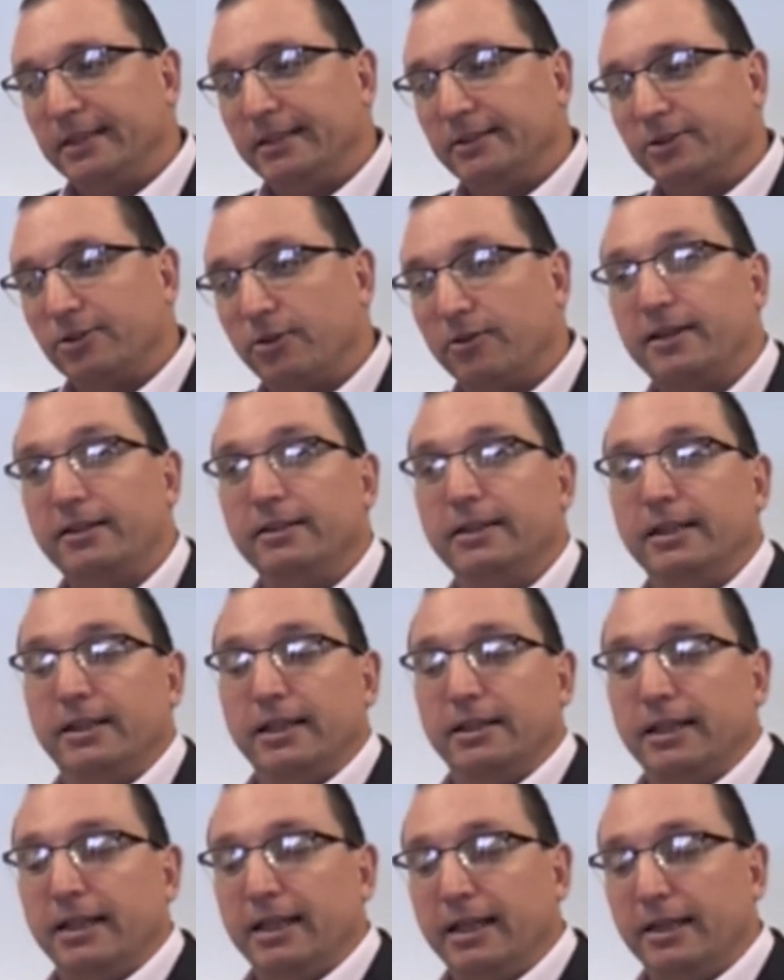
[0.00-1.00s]
sort of
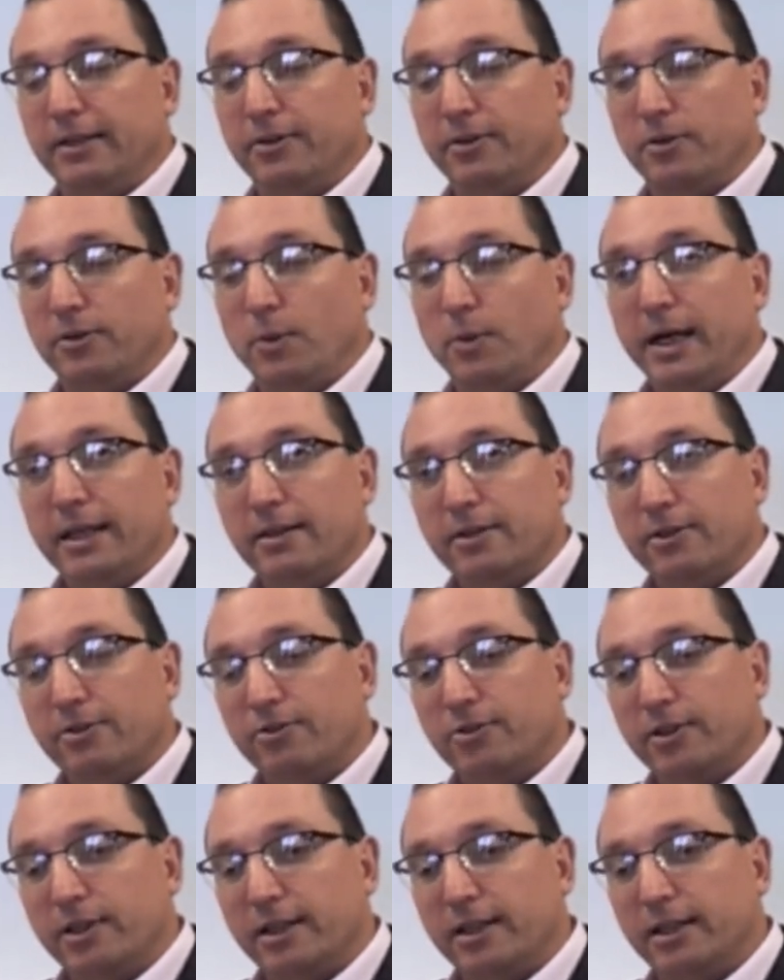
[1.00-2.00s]
the way
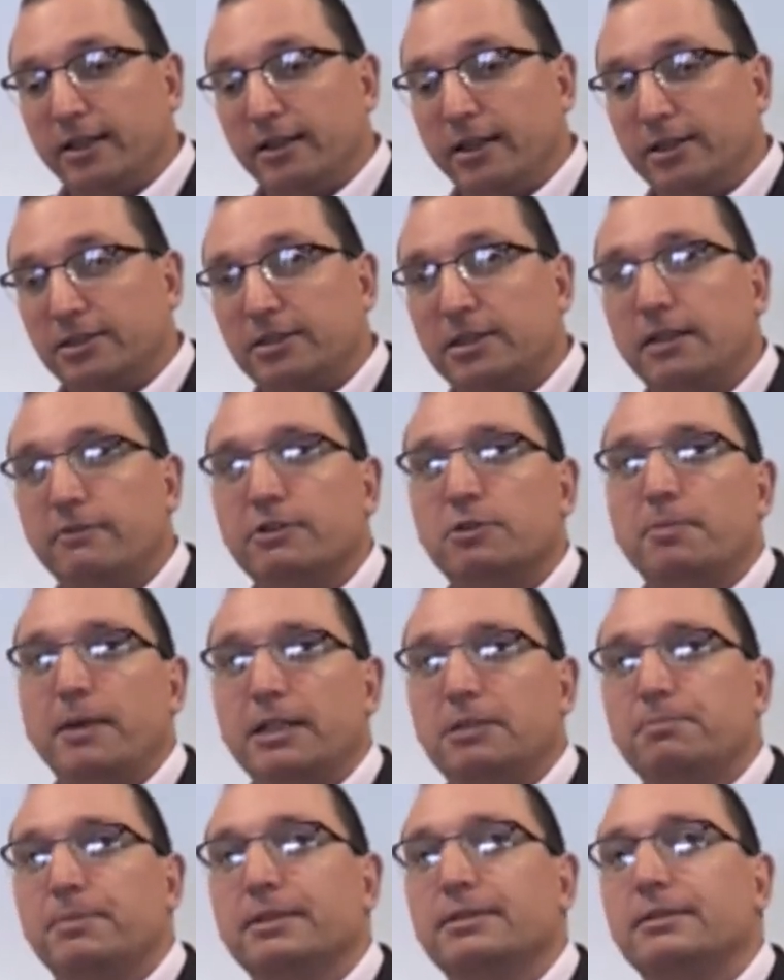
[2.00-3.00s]
that a
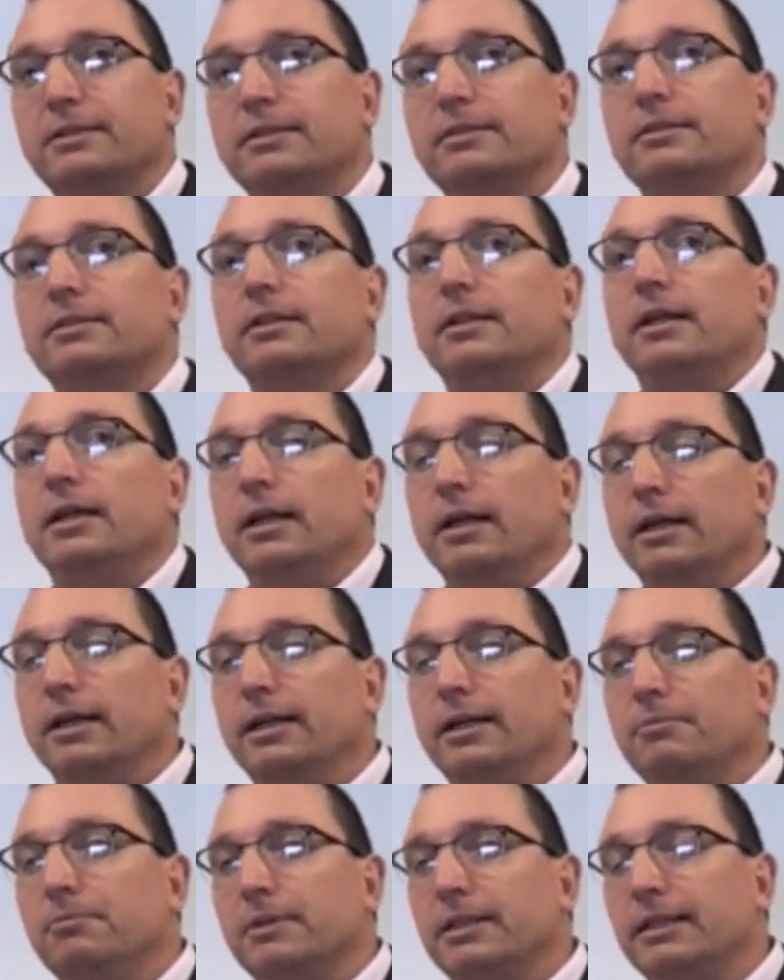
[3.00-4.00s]
service-based business
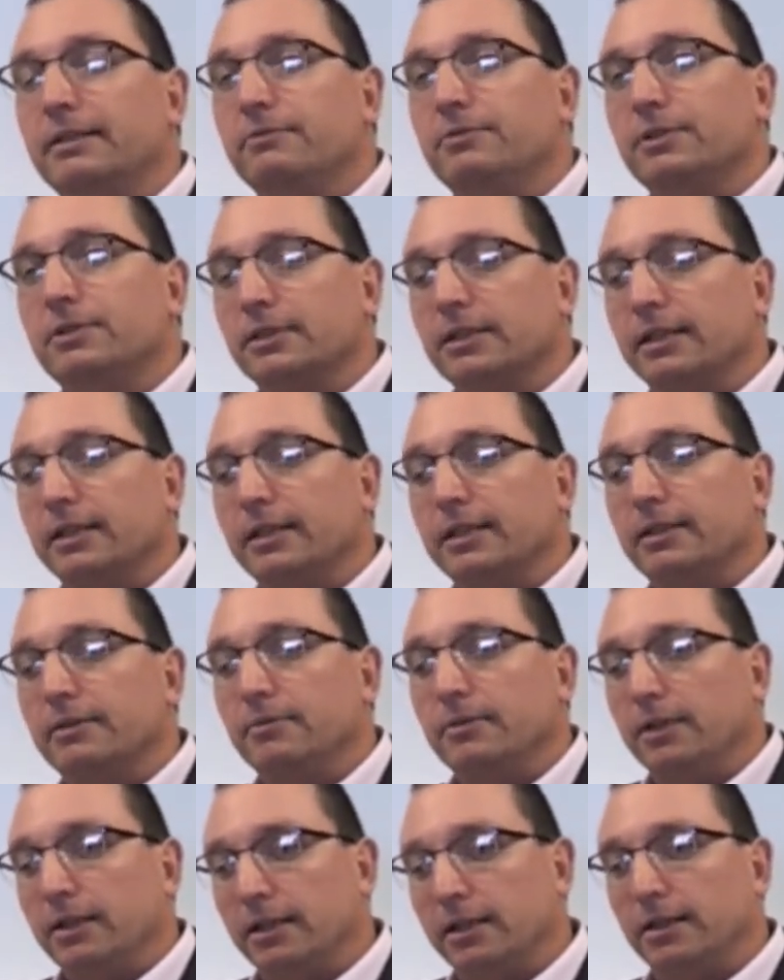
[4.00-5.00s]
gives
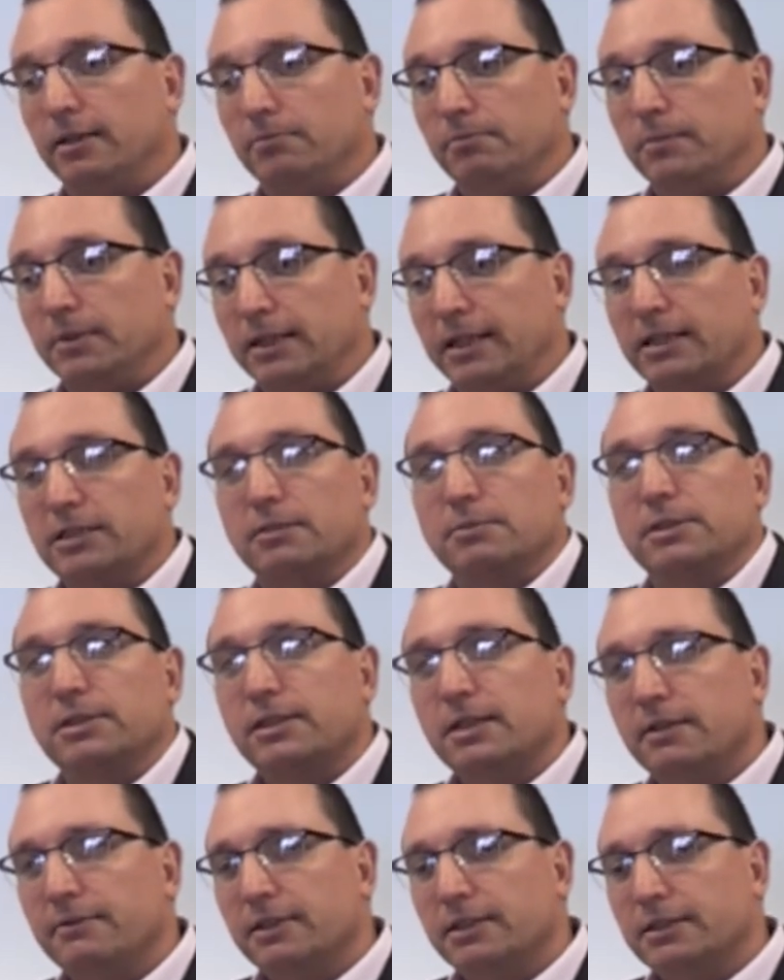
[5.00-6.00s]
customer
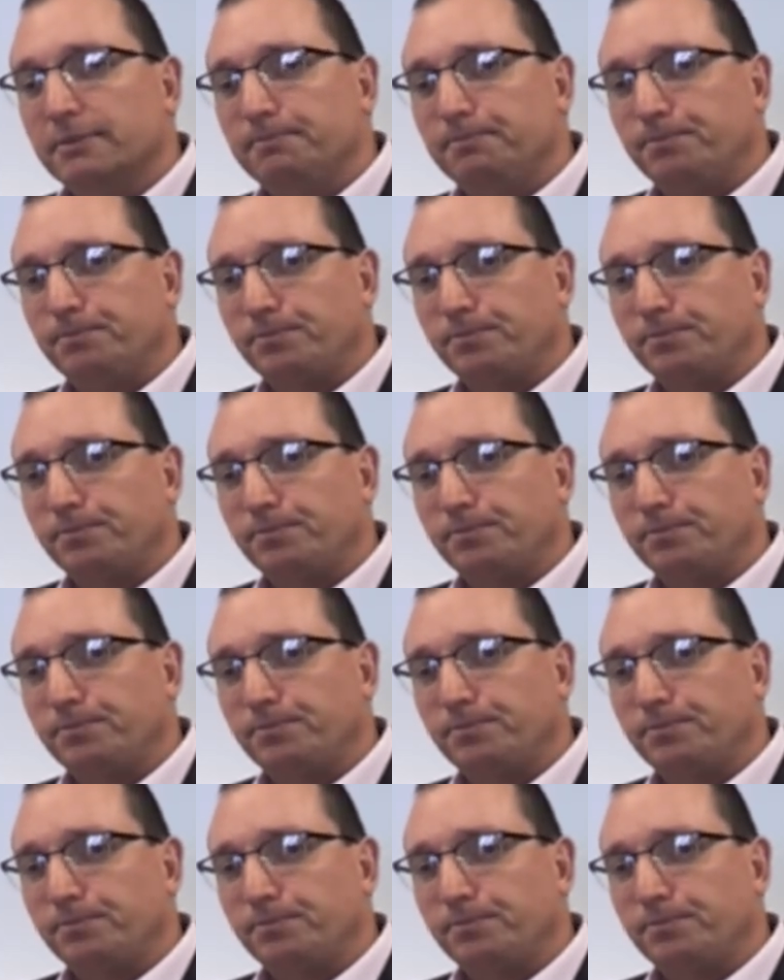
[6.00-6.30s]
service,